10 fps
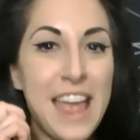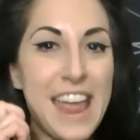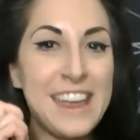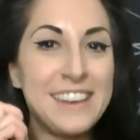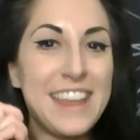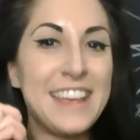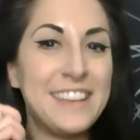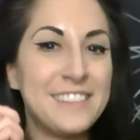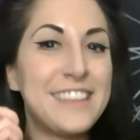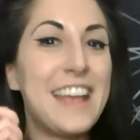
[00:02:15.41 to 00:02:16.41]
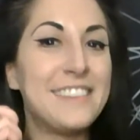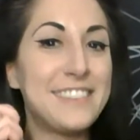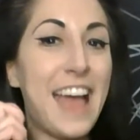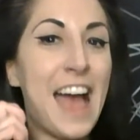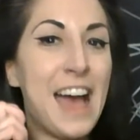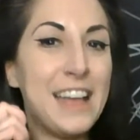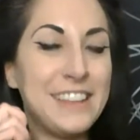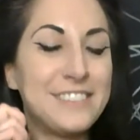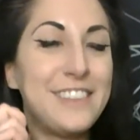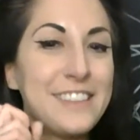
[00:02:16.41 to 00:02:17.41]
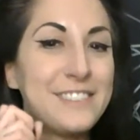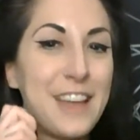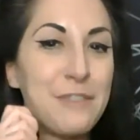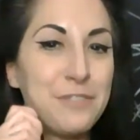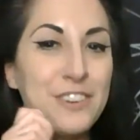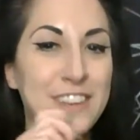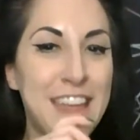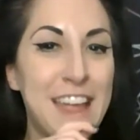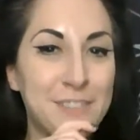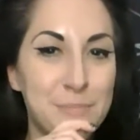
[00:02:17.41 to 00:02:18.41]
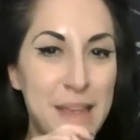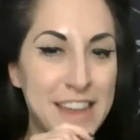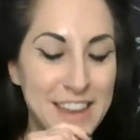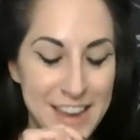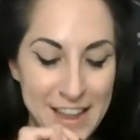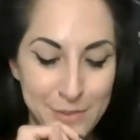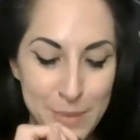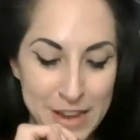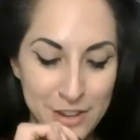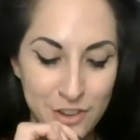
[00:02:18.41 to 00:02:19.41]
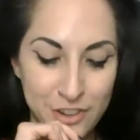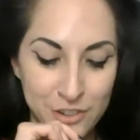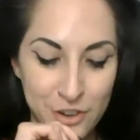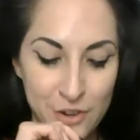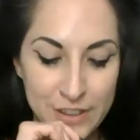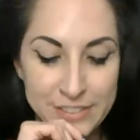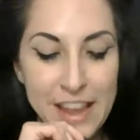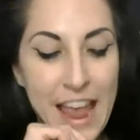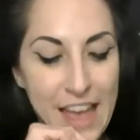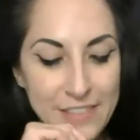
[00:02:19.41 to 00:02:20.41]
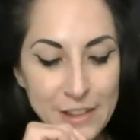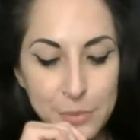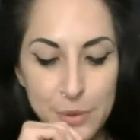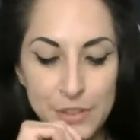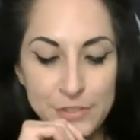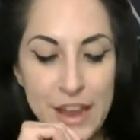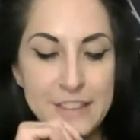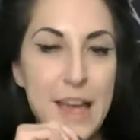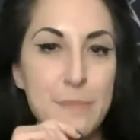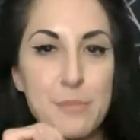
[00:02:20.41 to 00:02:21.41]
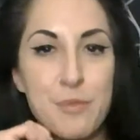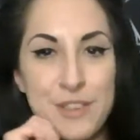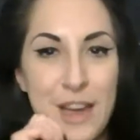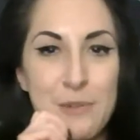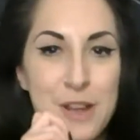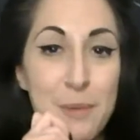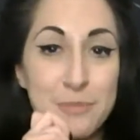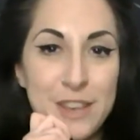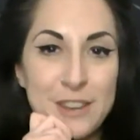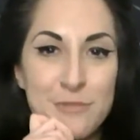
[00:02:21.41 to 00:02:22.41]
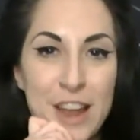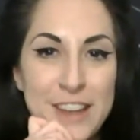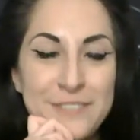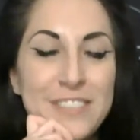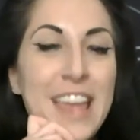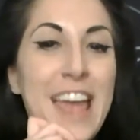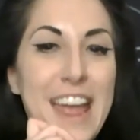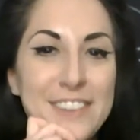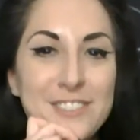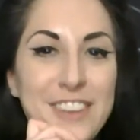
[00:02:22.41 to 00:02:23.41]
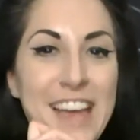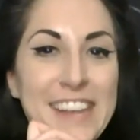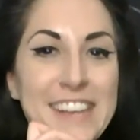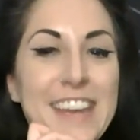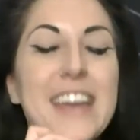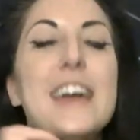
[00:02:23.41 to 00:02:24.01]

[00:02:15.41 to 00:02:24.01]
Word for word: It is, it's, it's, it's definitely, it's making, it's making you a little nervous. And that's where this take time to breathe out comes in, right? It's like,